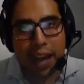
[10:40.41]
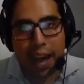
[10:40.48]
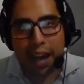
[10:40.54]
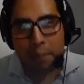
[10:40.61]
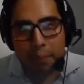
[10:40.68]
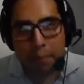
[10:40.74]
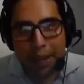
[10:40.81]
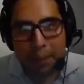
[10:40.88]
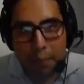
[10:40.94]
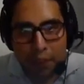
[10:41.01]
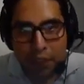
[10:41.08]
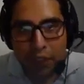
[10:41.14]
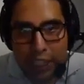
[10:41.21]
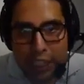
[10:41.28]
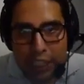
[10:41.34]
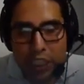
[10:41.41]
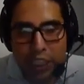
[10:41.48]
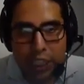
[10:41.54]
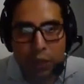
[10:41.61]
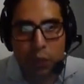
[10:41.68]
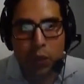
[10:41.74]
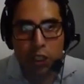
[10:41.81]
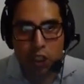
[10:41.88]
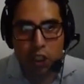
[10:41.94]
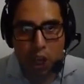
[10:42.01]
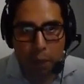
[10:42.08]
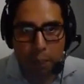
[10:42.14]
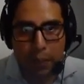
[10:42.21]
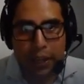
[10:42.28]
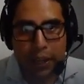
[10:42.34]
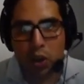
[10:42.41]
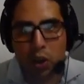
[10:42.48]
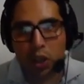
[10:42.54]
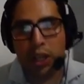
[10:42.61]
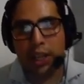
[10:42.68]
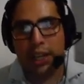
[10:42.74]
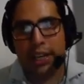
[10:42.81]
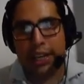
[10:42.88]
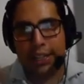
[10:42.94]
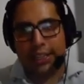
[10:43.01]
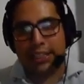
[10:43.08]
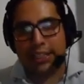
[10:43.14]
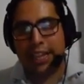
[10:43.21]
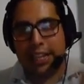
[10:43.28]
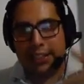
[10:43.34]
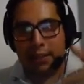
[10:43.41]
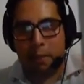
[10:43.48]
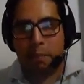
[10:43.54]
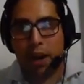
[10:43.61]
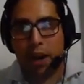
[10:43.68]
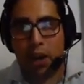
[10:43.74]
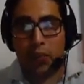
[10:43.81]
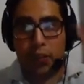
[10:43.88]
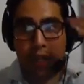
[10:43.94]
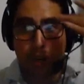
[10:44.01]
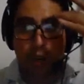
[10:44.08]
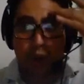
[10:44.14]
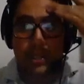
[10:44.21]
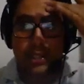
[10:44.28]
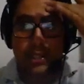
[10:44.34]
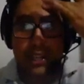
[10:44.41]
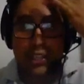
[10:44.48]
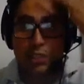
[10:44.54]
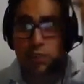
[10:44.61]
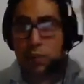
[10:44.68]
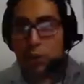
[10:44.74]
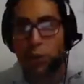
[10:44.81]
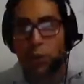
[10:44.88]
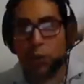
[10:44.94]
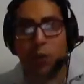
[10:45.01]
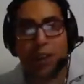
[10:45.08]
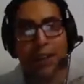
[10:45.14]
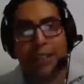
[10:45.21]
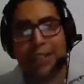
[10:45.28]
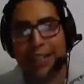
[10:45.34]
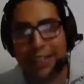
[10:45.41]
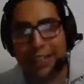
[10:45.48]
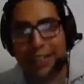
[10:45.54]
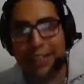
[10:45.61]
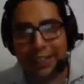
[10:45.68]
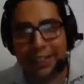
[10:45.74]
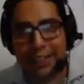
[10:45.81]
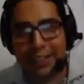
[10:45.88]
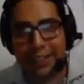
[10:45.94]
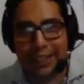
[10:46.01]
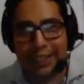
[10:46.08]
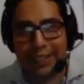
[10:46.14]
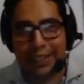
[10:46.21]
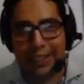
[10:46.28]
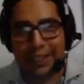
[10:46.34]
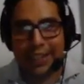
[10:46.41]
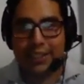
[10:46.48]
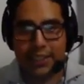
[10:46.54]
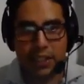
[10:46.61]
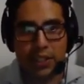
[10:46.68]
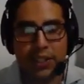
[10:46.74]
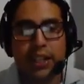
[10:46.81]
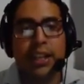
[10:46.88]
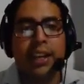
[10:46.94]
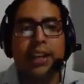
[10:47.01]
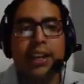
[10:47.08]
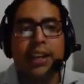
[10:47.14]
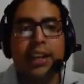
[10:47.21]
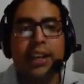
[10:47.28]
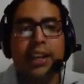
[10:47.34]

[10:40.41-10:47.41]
I might be finishing one topic or in this case, the part of the course that is module one, and that's it